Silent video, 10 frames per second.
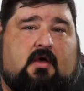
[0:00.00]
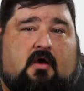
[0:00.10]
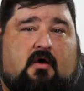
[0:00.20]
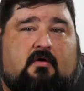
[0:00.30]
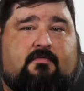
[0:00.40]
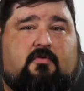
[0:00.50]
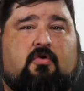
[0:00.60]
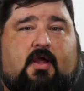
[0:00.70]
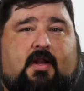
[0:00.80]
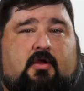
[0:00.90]
of
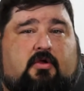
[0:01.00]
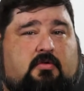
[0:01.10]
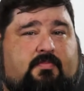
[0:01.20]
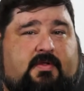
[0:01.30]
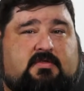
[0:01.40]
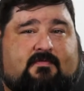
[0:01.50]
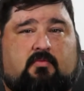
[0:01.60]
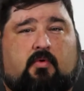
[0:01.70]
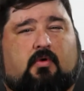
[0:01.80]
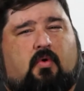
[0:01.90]
creating a good piece of artwork.